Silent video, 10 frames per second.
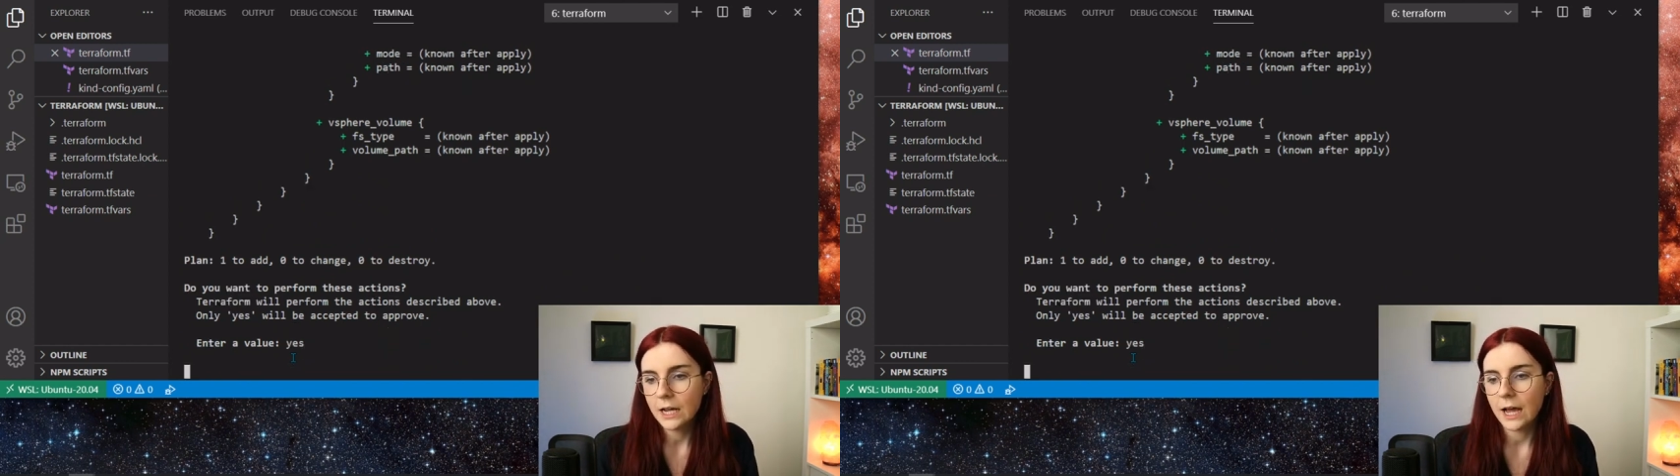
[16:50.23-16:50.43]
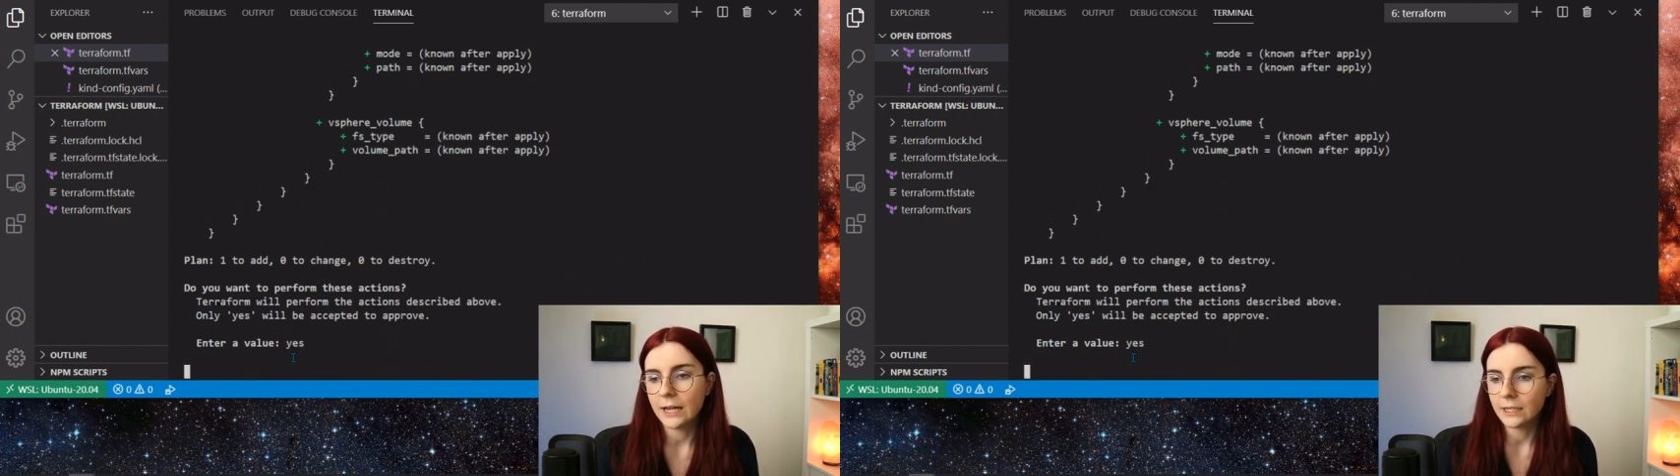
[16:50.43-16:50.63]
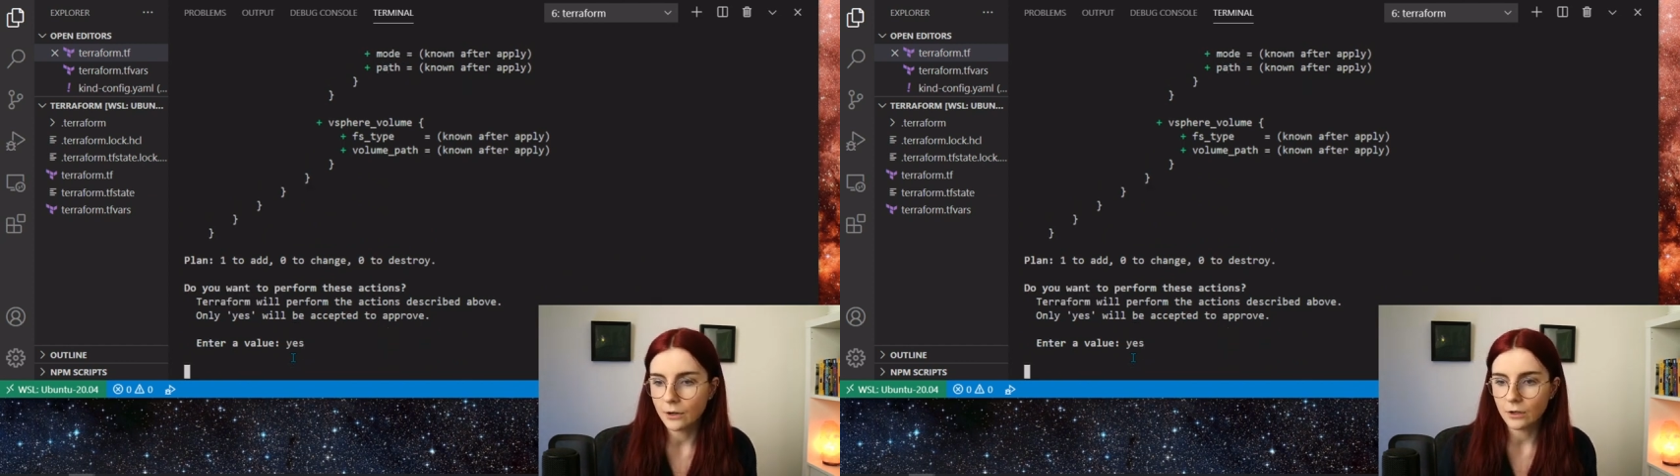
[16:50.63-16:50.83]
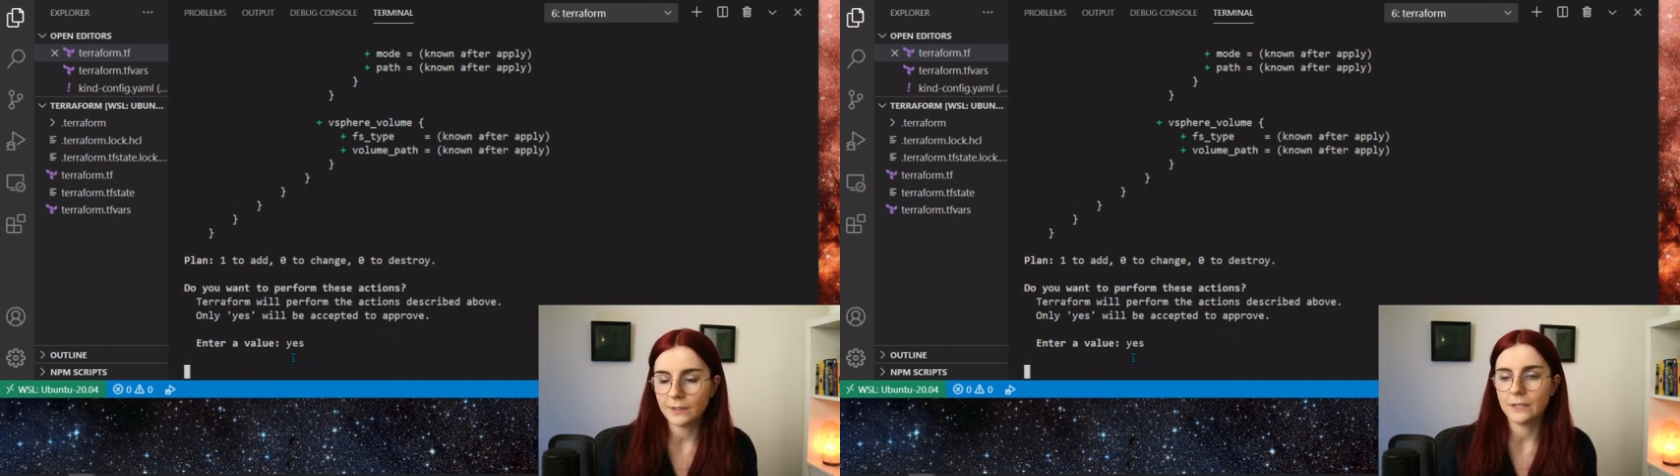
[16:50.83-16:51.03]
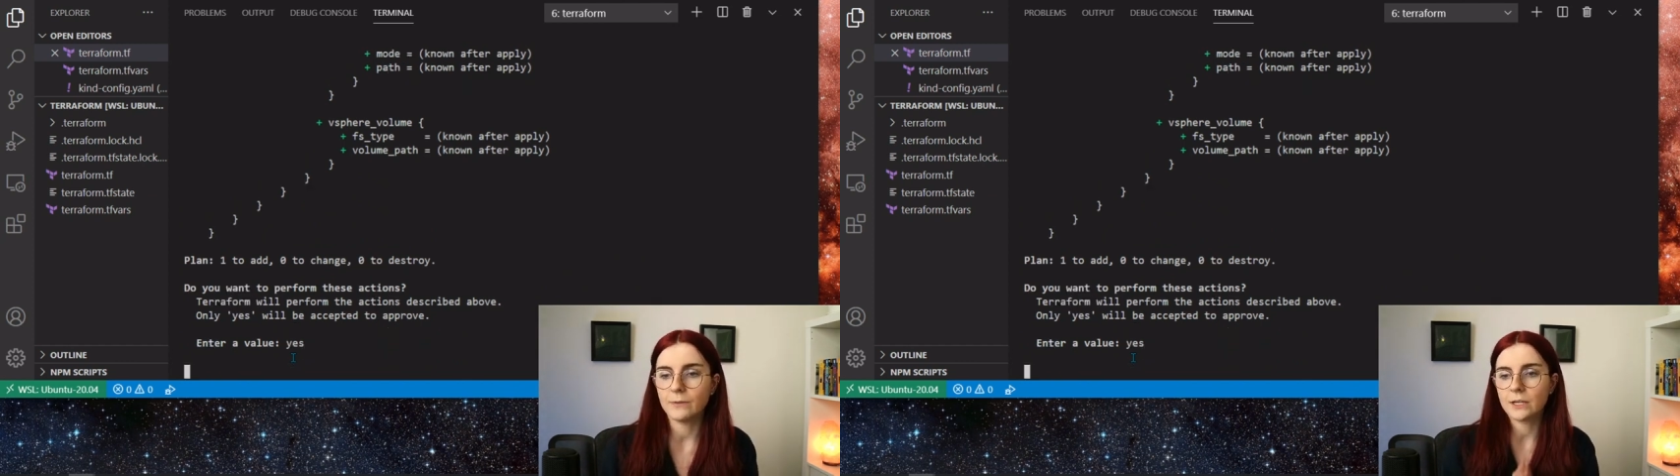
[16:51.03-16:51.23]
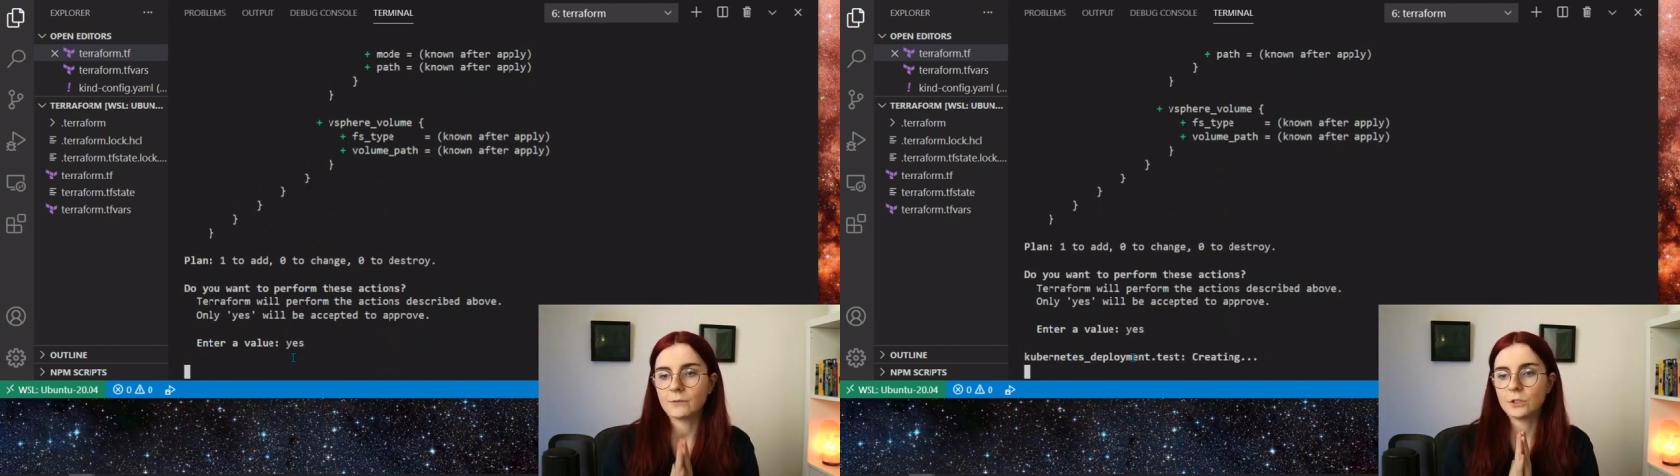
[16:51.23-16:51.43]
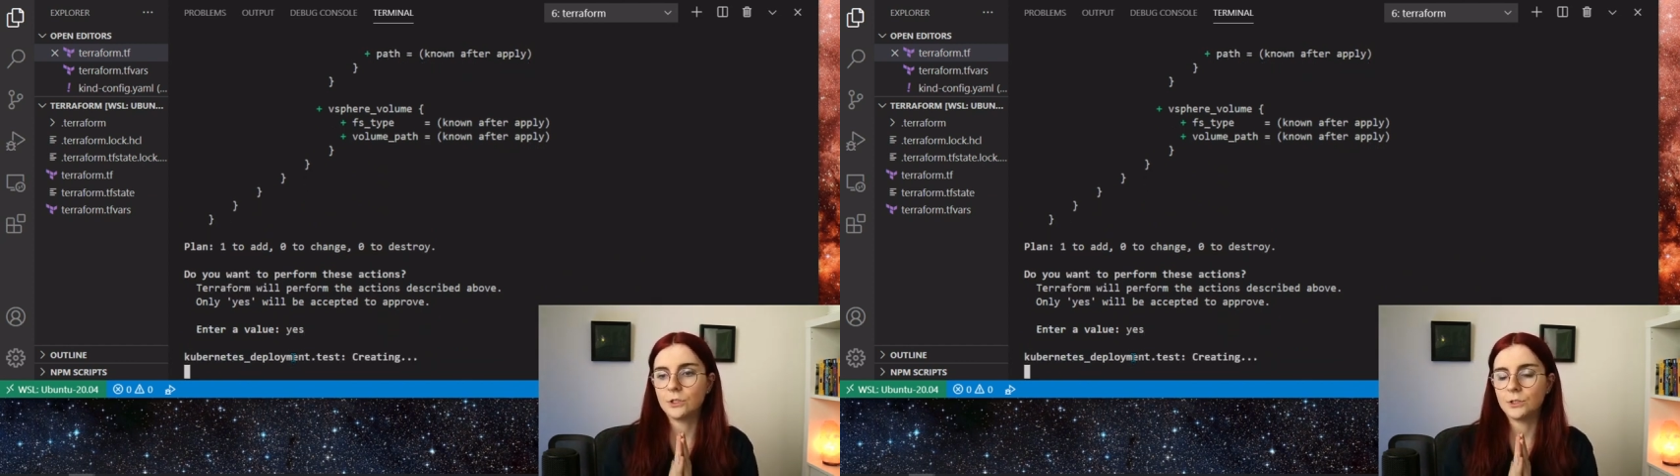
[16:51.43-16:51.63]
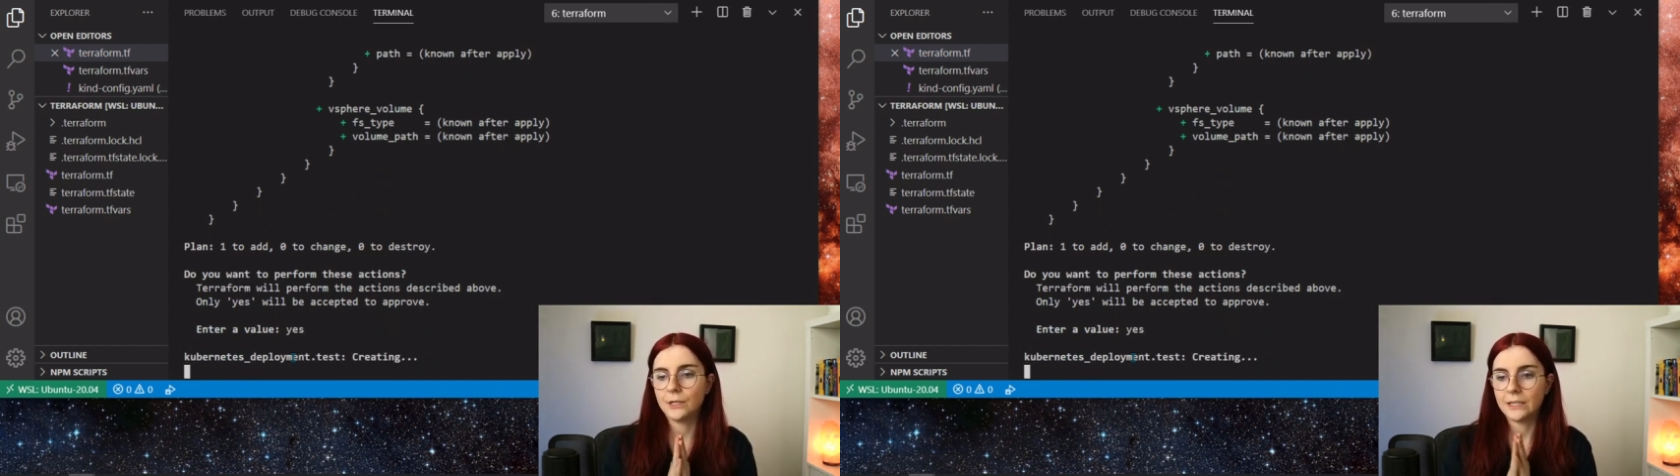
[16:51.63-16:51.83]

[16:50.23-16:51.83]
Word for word: I know already what I want to do.